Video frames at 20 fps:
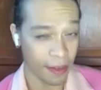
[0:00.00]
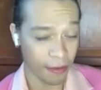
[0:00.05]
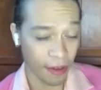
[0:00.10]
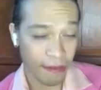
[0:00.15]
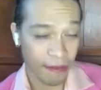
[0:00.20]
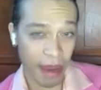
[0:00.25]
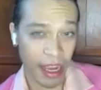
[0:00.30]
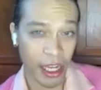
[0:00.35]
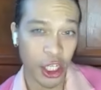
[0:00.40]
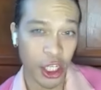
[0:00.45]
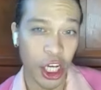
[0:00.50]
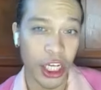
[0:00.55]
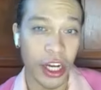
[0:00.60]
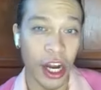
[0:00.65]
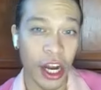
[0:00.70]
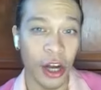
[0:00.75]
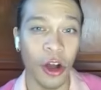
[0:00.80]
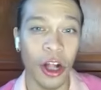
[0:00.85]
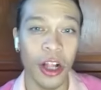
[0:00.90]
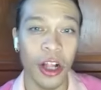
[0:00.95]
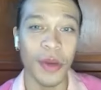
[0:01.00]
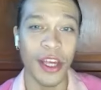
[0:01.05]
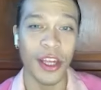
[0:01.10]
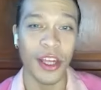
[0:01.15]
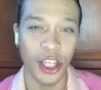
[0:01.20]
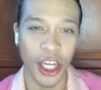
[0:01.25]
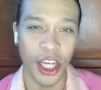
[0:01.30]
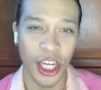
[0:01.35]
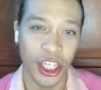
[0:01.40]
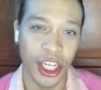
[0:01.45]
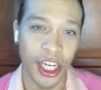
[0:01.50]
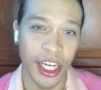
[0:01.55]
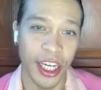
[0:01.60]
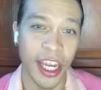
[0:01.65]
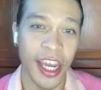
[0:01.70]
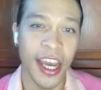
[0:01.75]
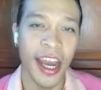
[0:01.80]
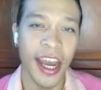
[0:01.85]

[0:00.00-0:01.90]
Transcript: as we mentioned, are always changing.